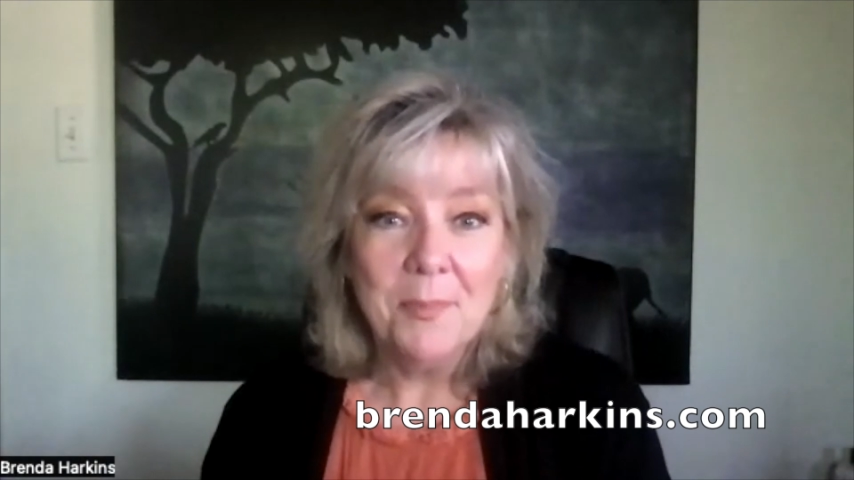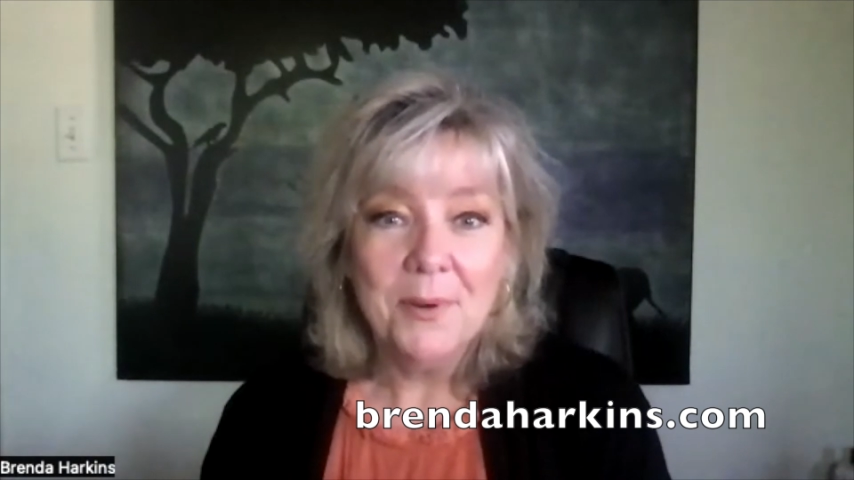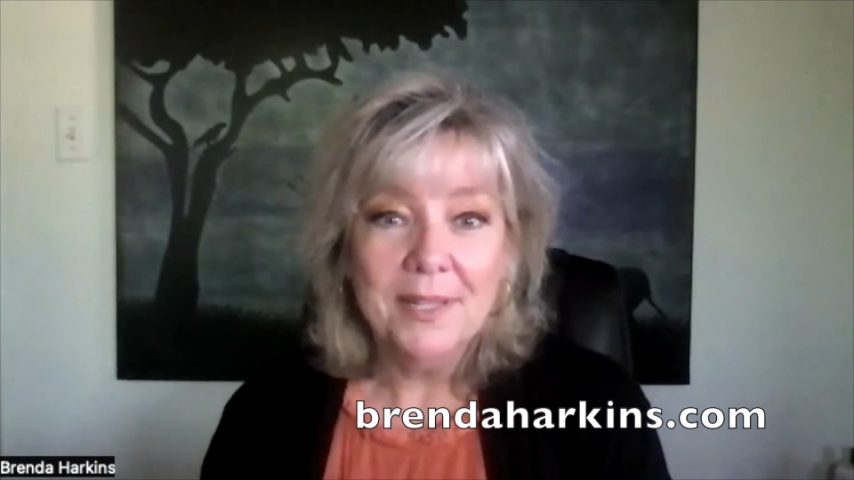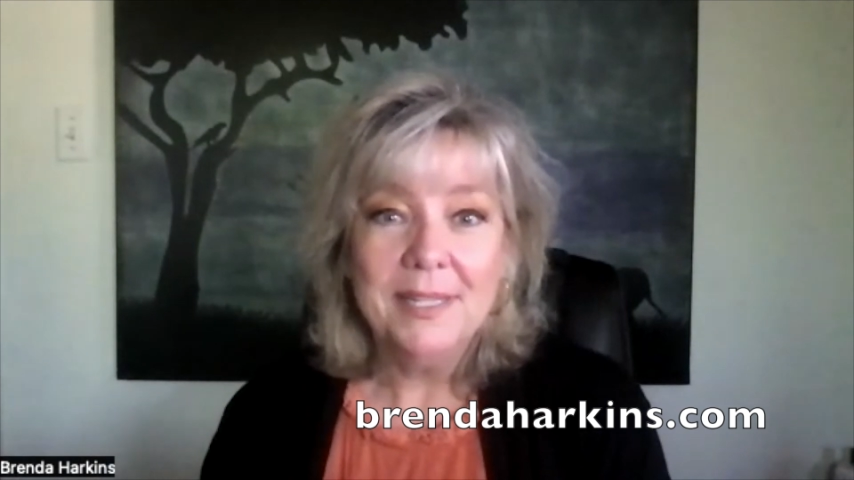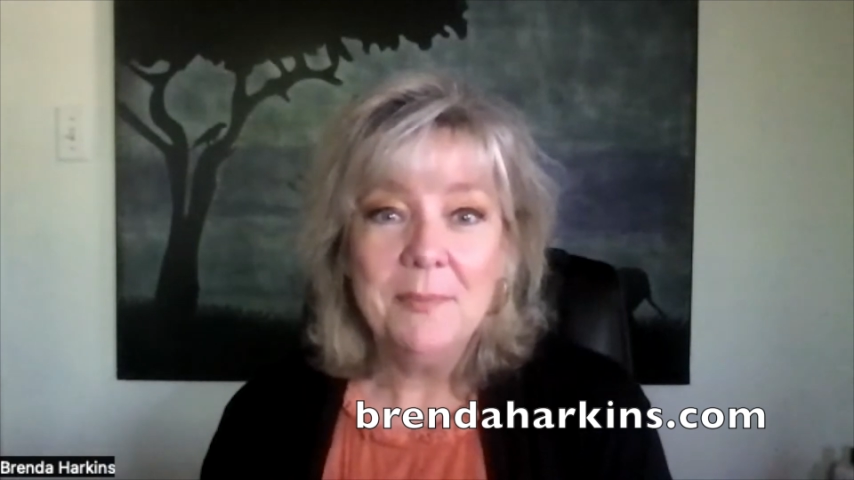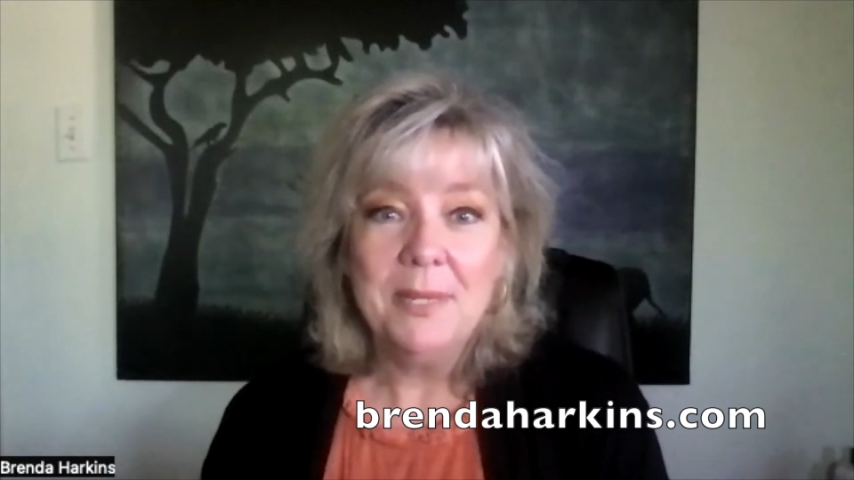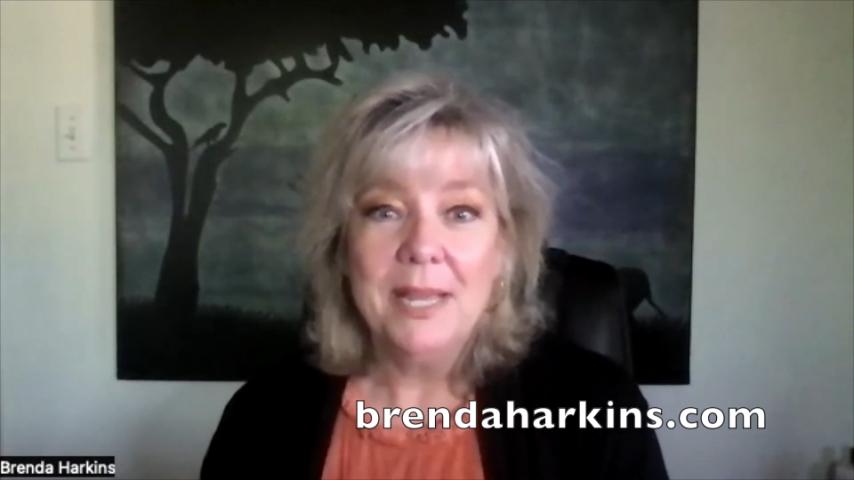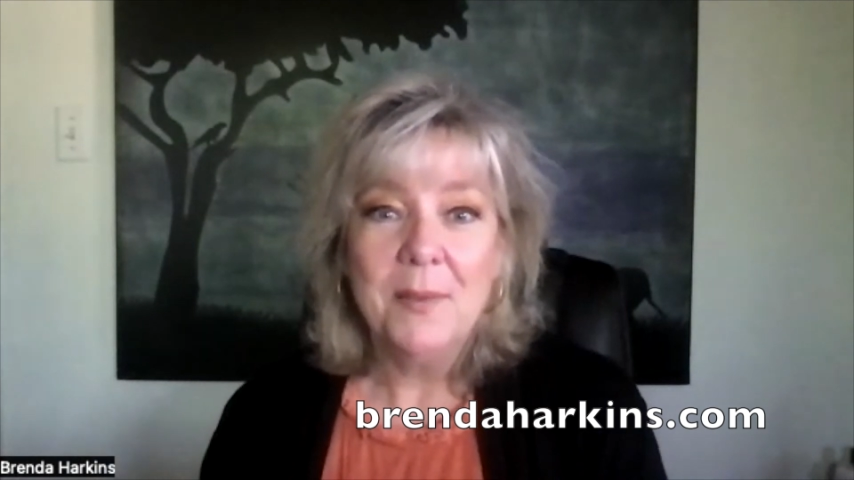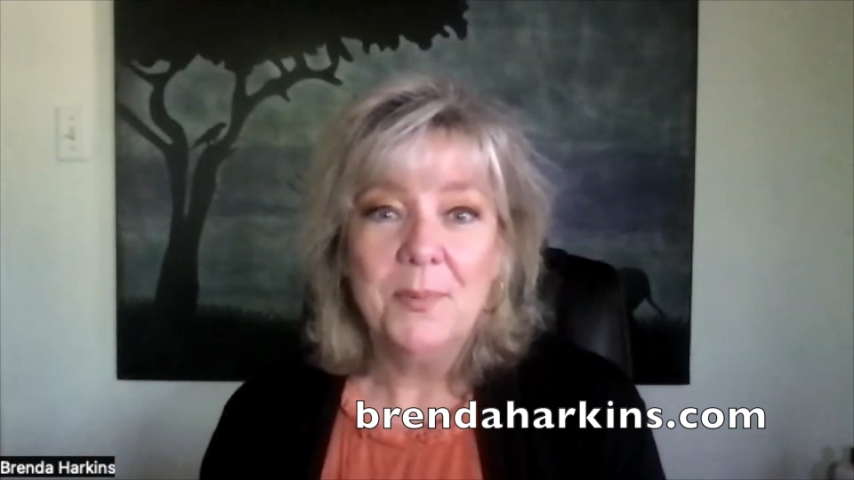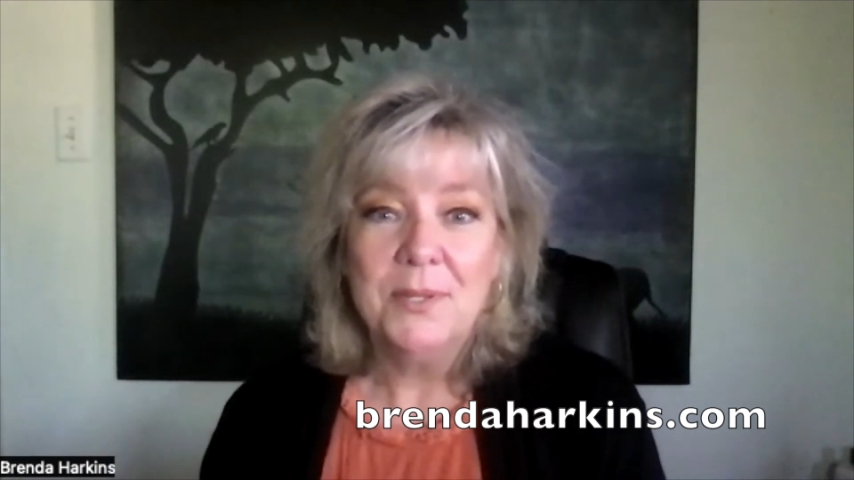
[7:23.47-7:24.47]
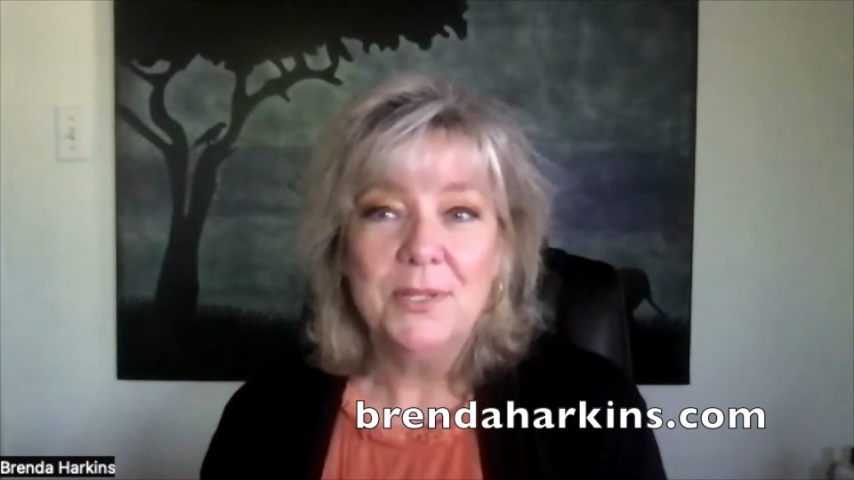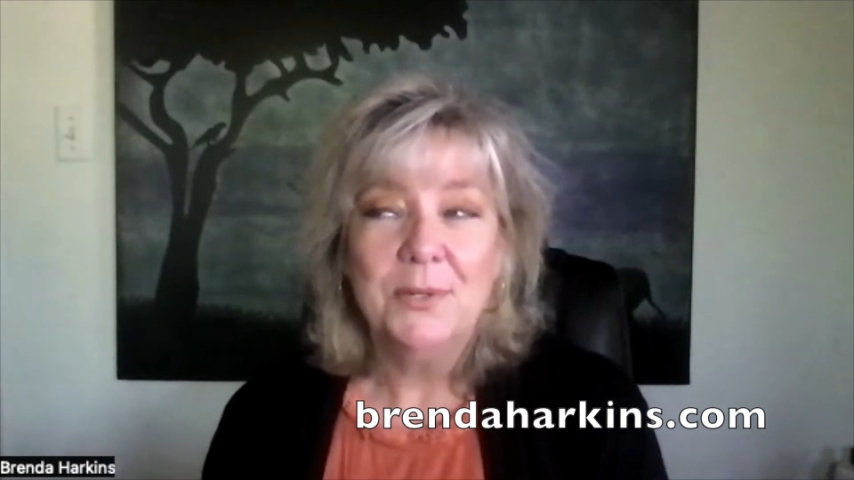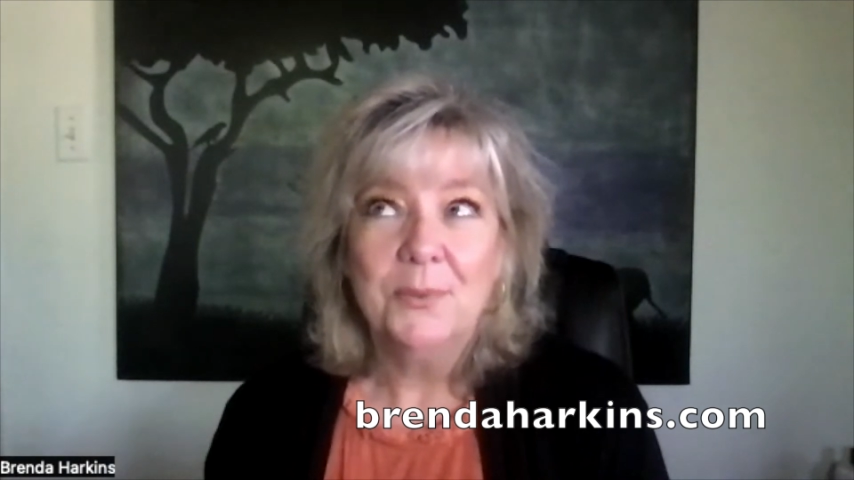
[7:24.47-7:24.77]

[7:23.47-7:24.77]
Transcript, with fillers: What lit me up was to